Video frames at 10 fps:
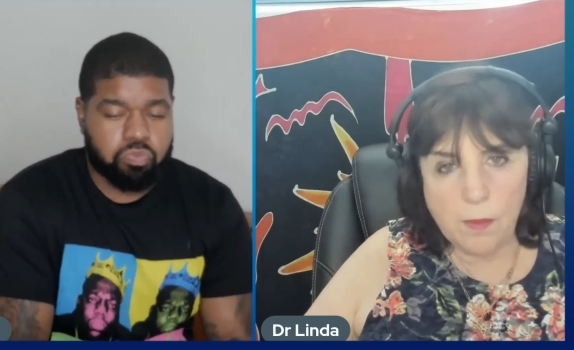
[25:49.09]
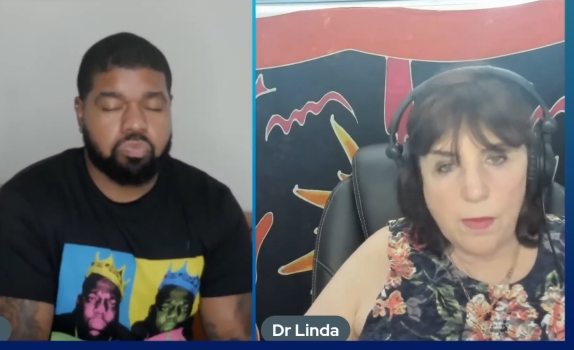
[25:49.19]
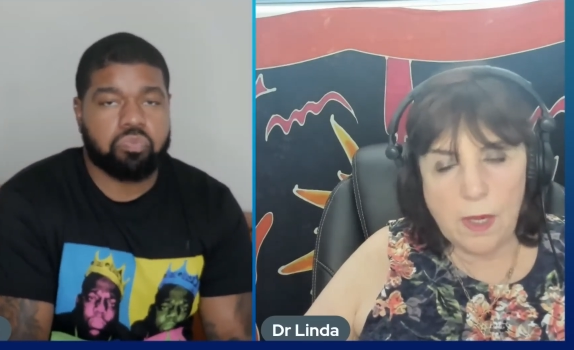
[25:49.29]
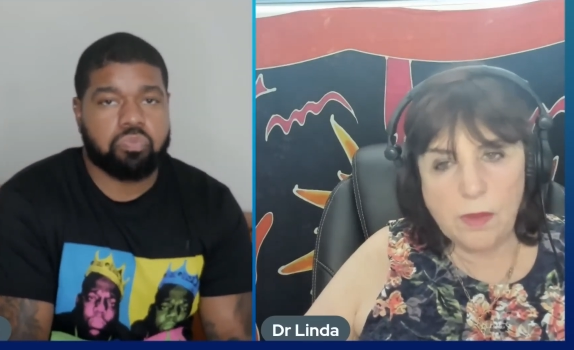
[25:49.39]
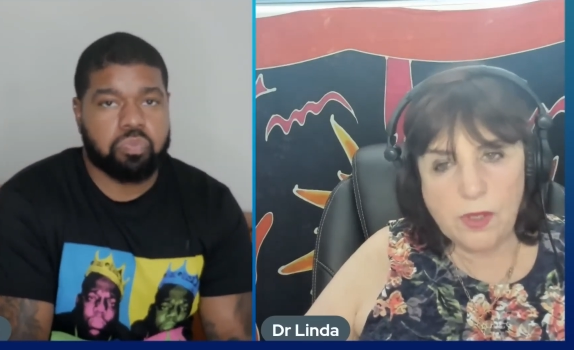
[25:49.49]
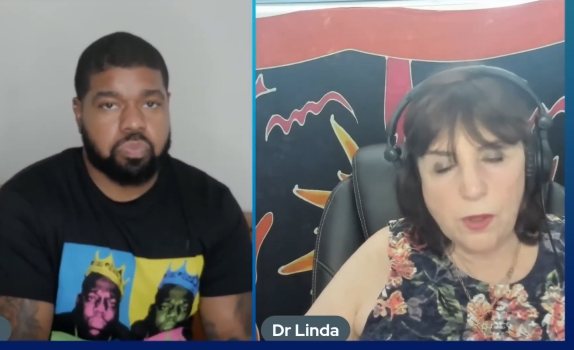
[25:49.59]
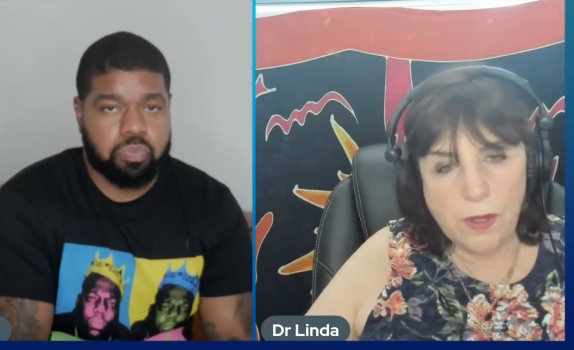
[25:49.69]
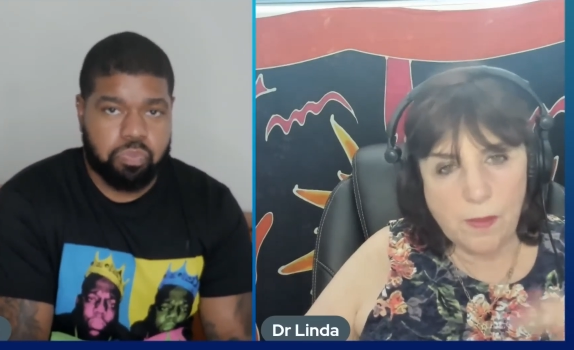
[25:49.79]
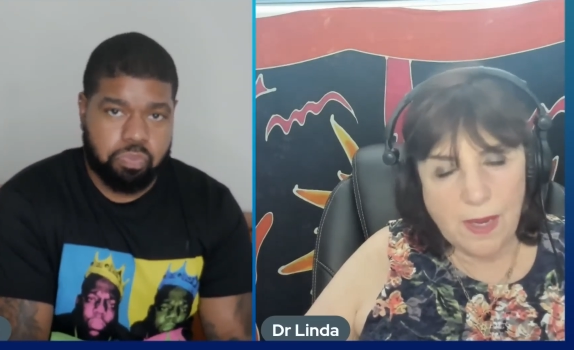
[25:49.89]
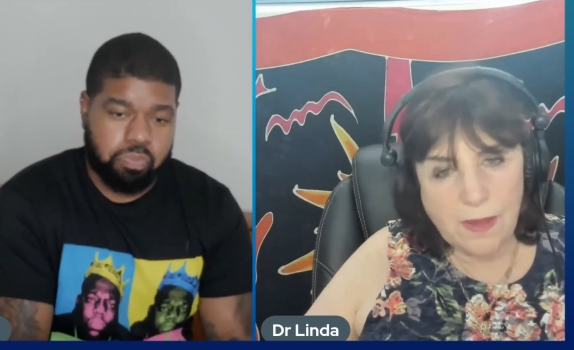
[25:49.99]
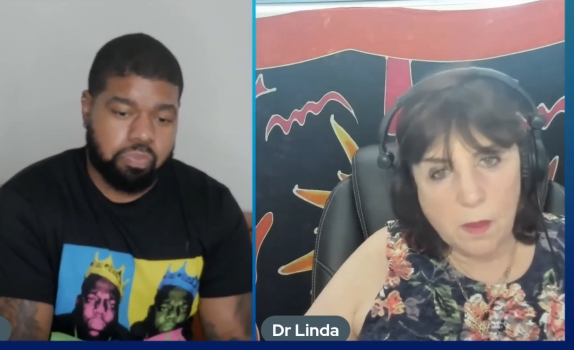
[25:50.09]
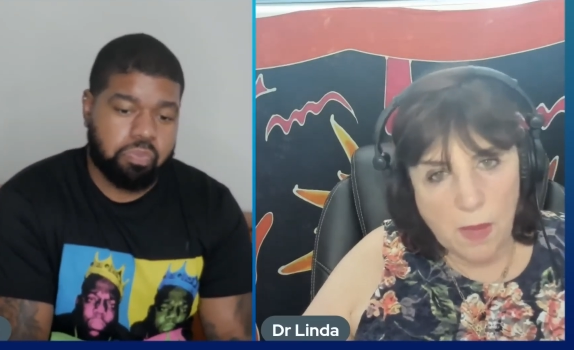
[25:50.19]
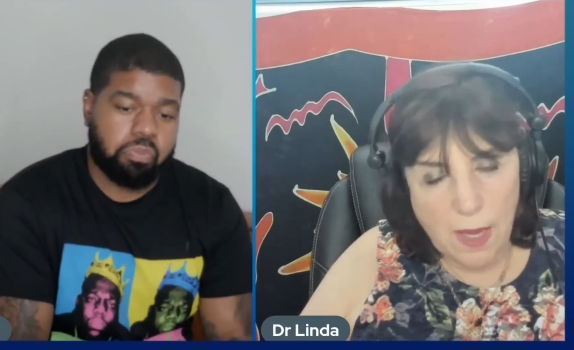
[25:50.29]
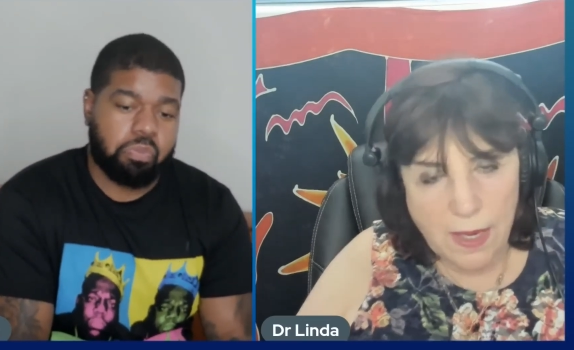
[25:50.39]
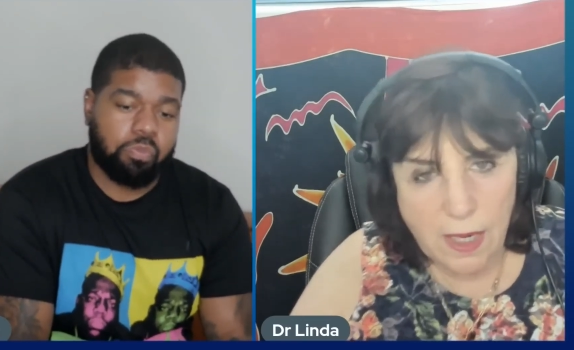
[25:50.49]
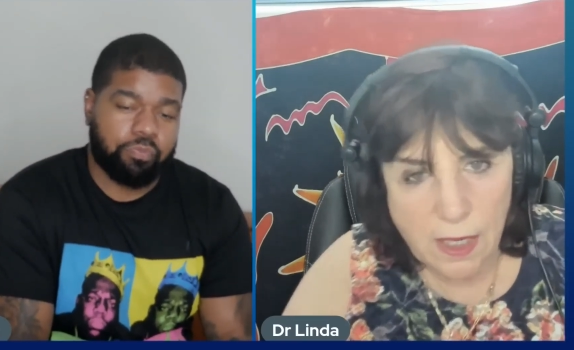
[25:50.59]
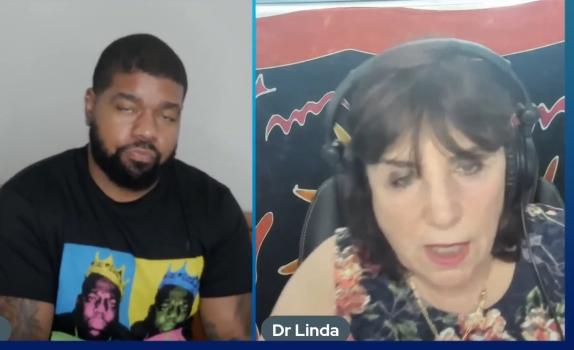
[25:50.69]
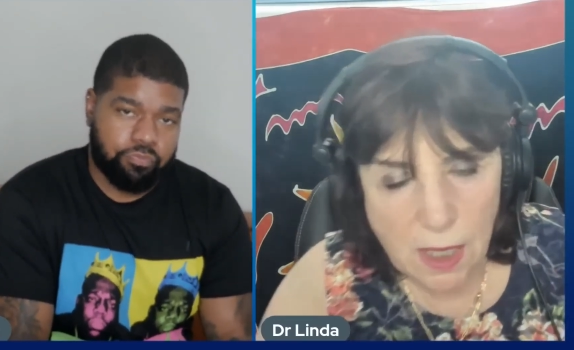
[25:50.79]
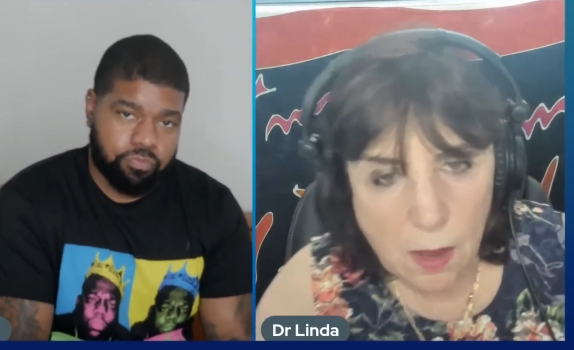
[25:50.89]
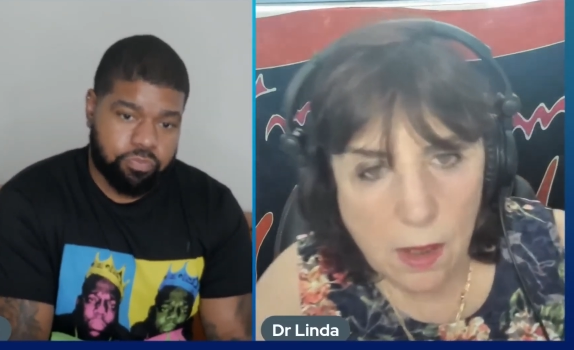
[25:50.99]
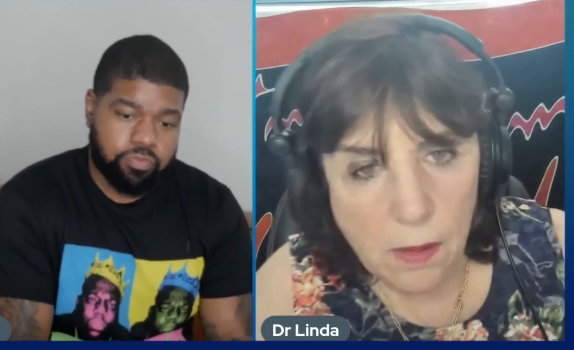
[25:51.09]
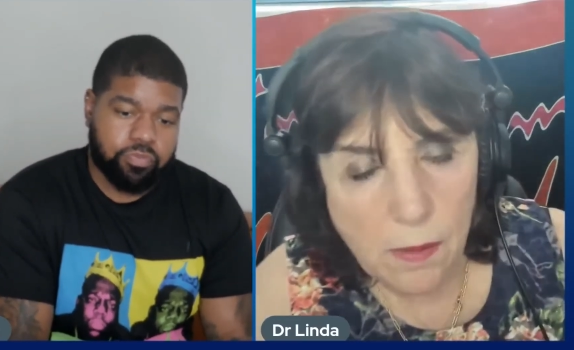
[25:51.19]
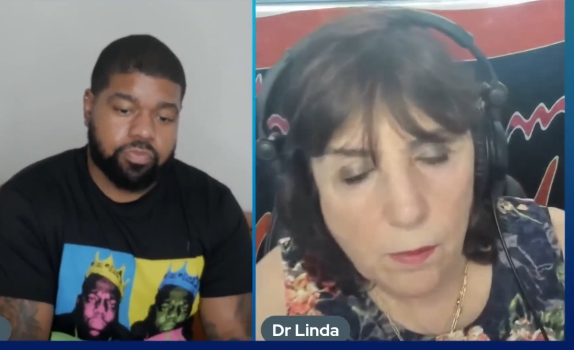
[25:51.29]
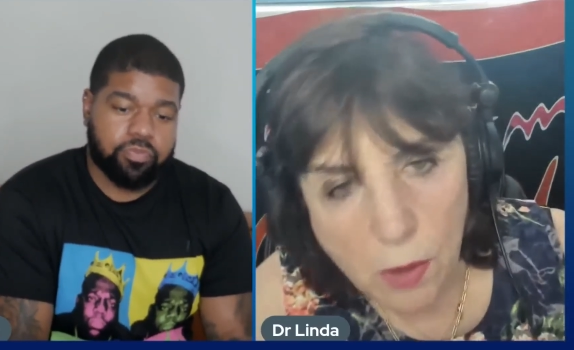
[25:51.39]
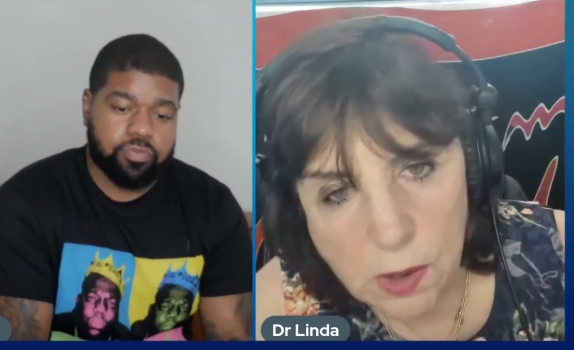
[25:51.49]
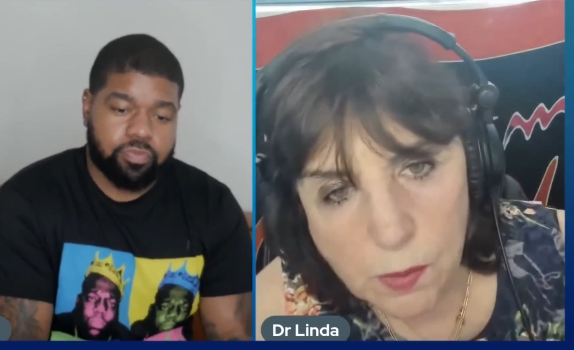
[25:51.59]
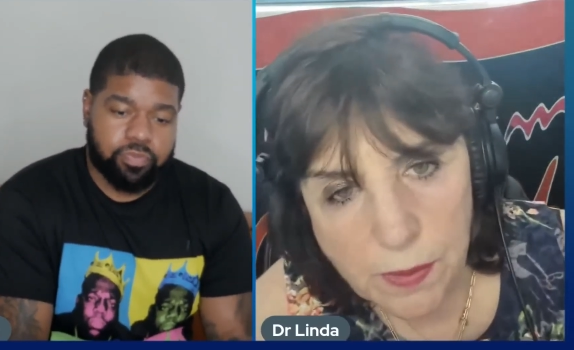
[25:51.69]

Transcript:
Speaker 1: But it was her that made the money, and he worked with